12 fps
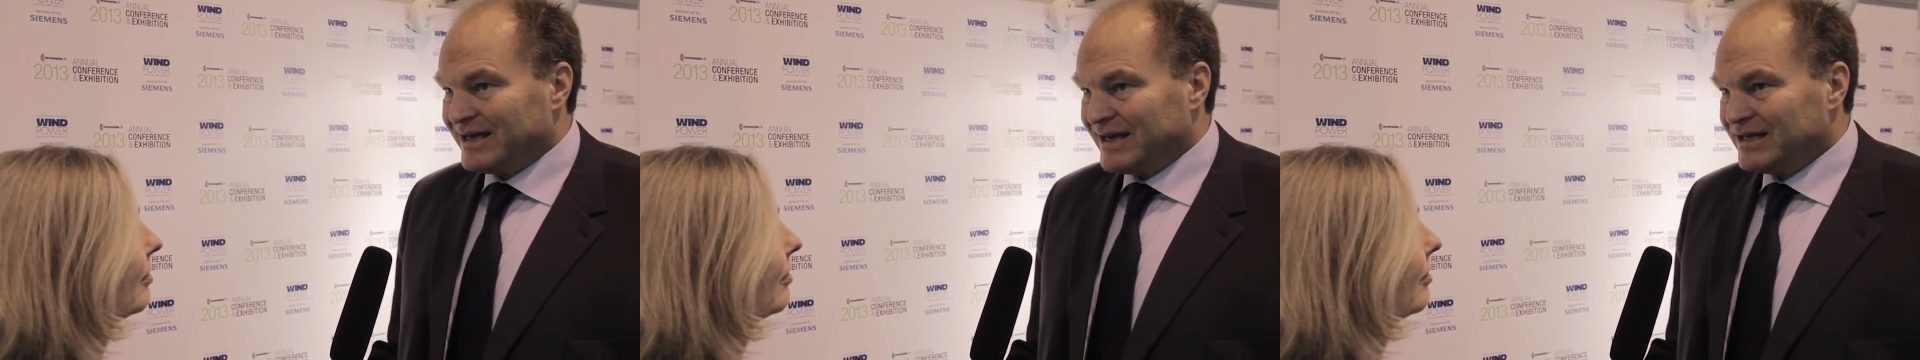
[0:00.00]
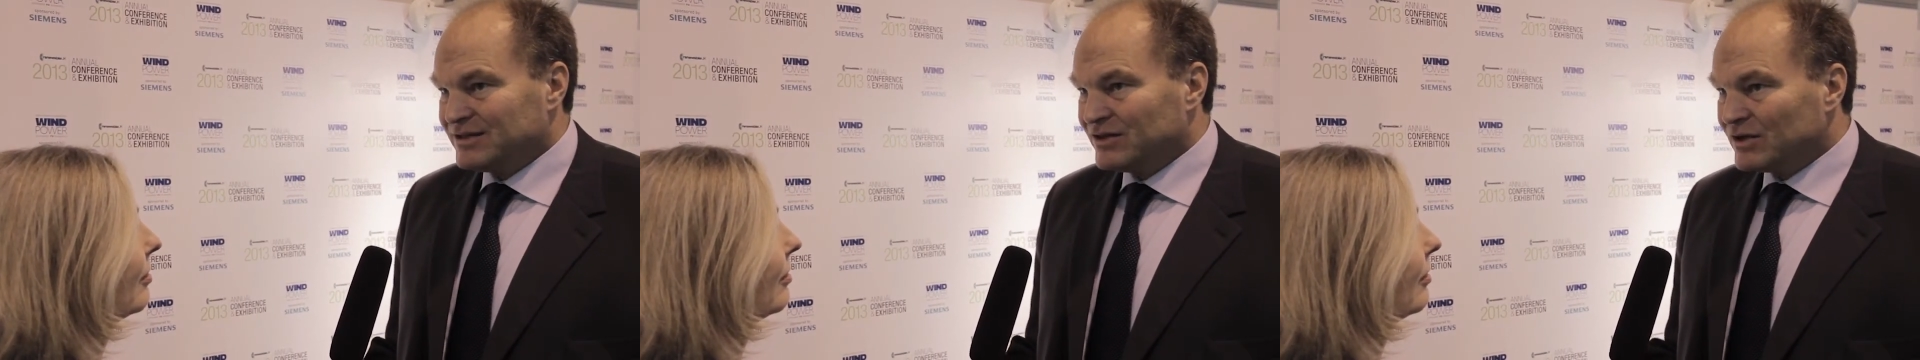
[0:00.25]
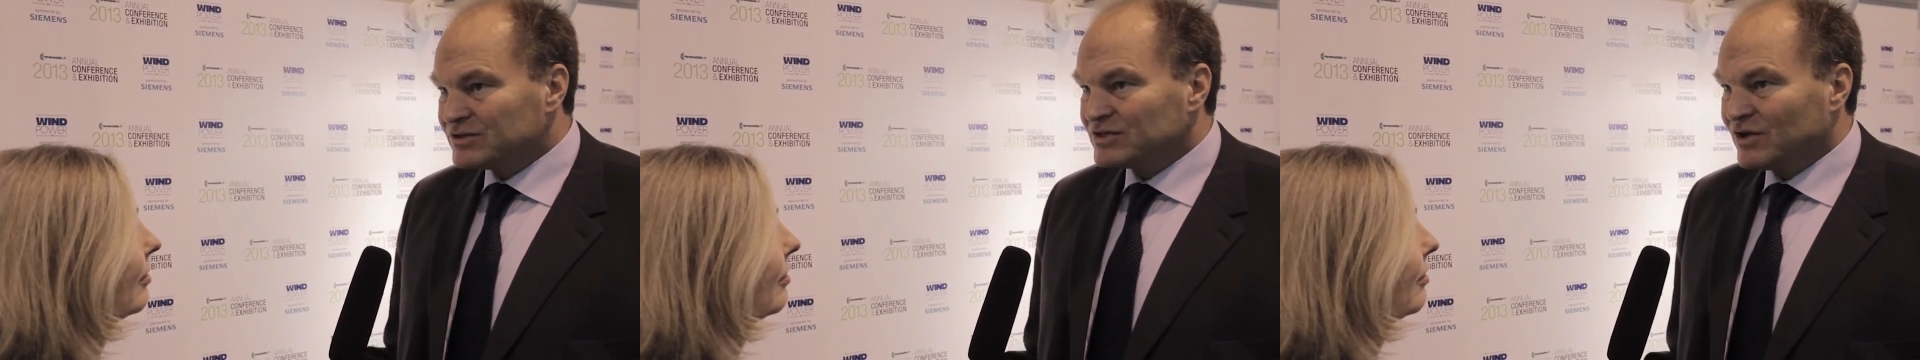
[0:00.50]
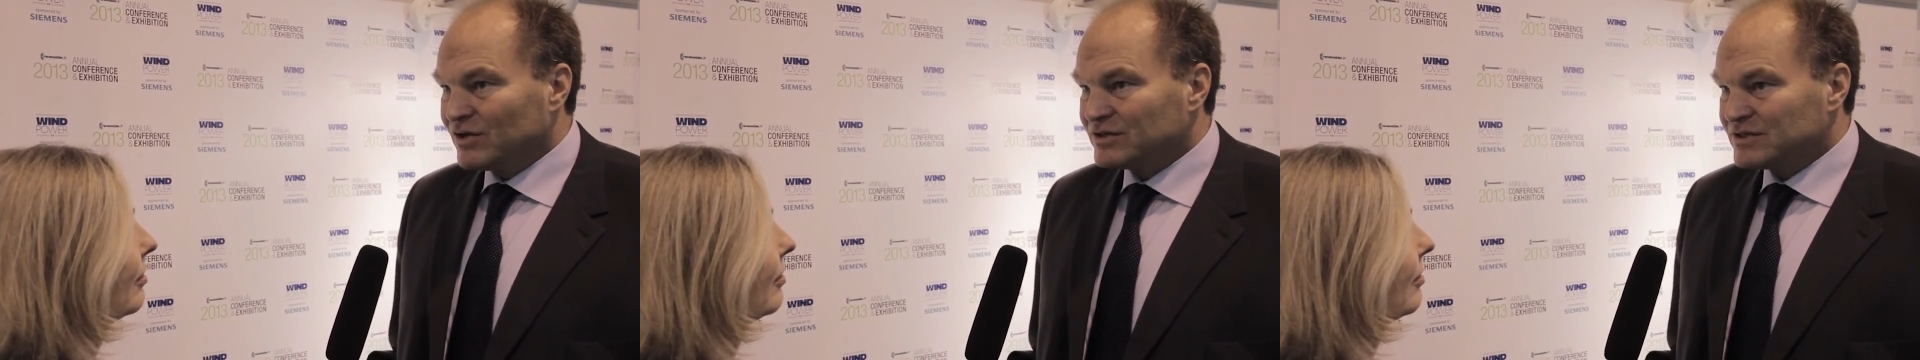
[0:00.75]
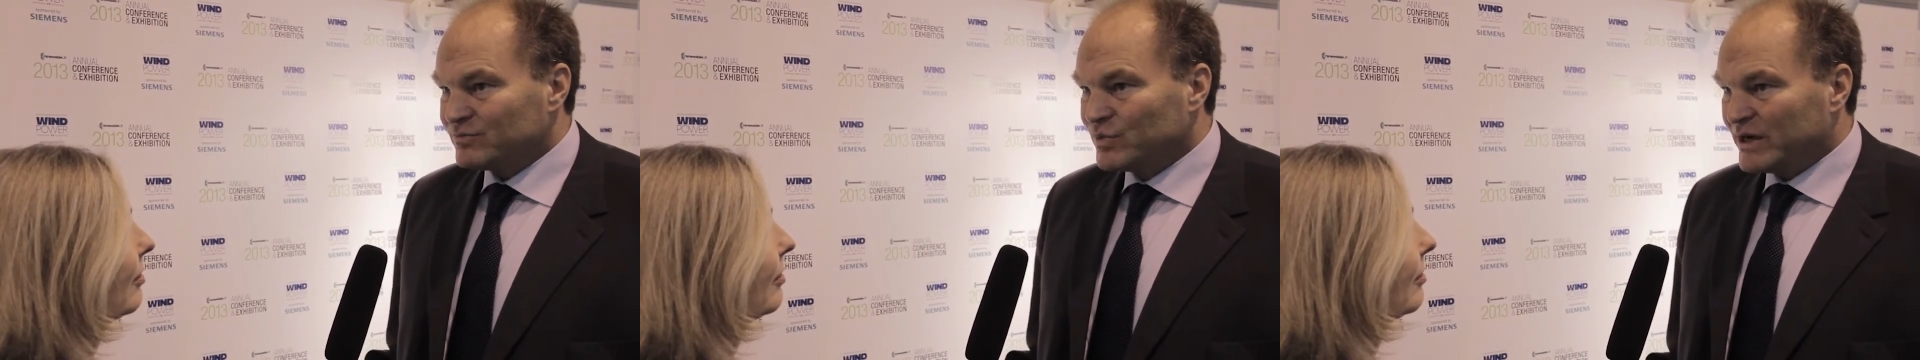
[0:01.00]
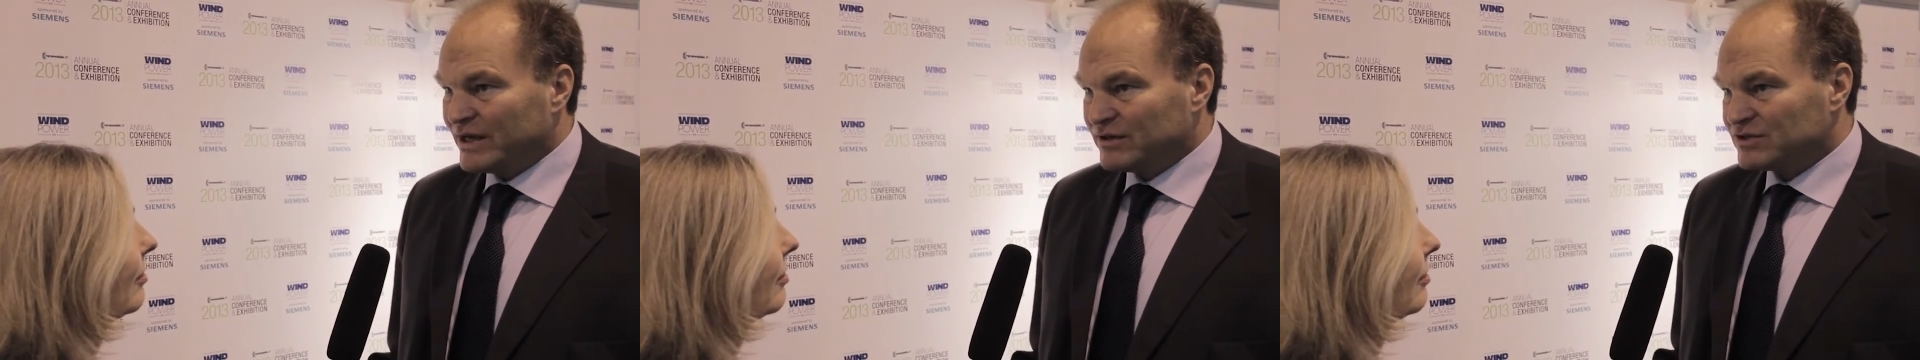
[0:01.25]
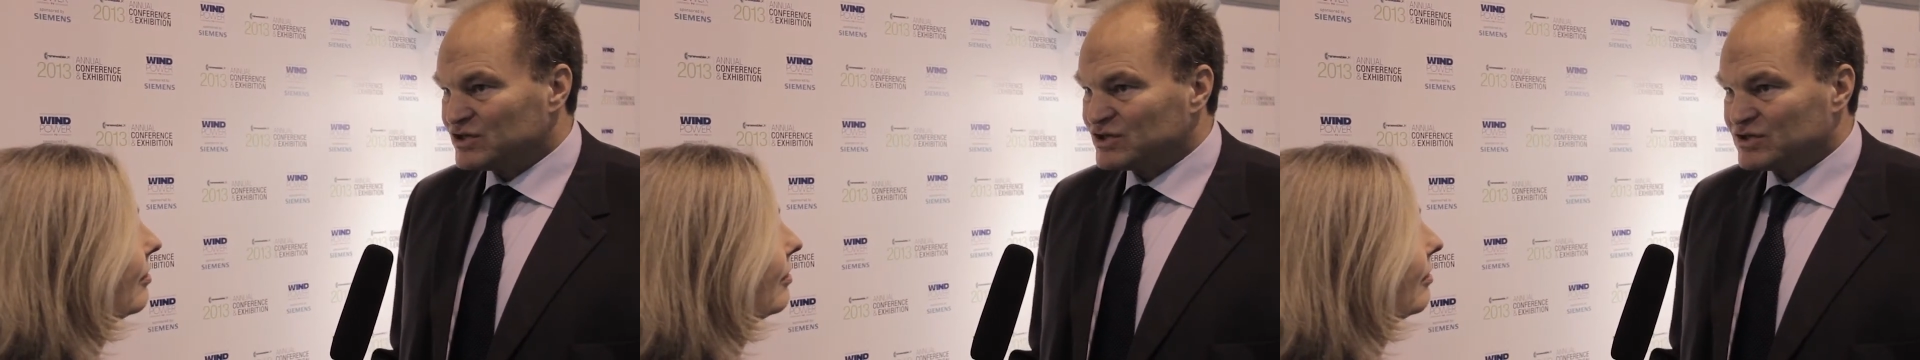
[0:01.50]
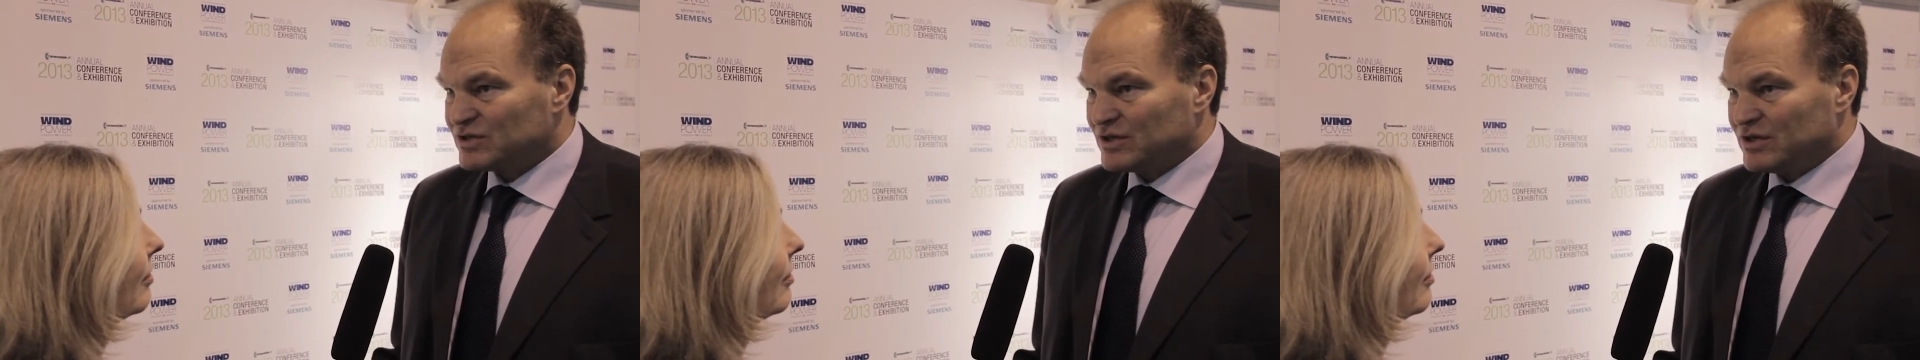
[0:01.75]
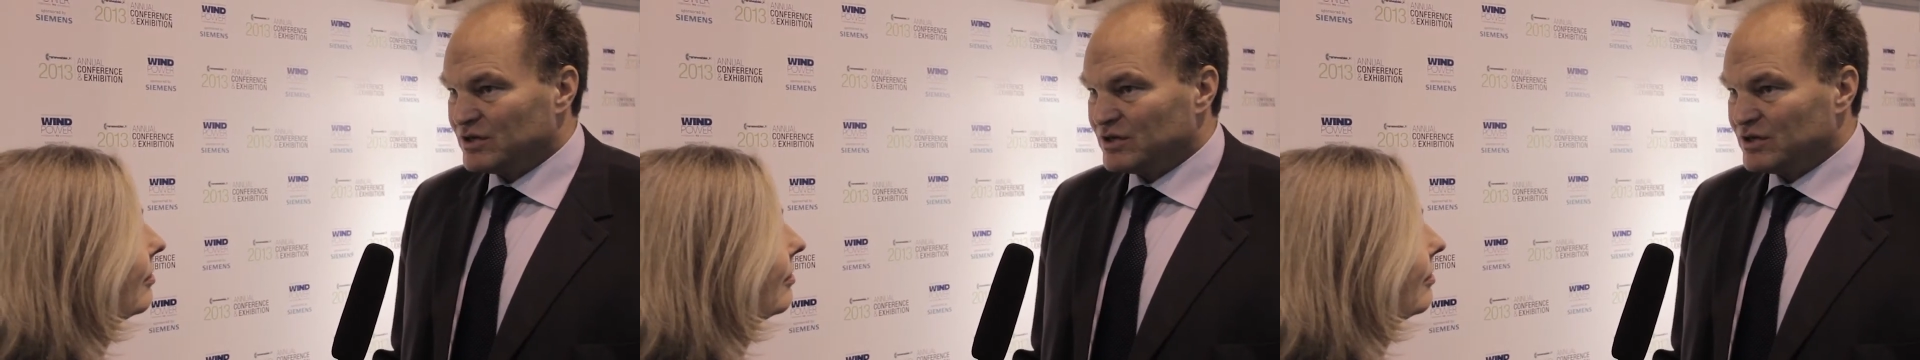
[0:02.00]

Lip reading: it does not bring us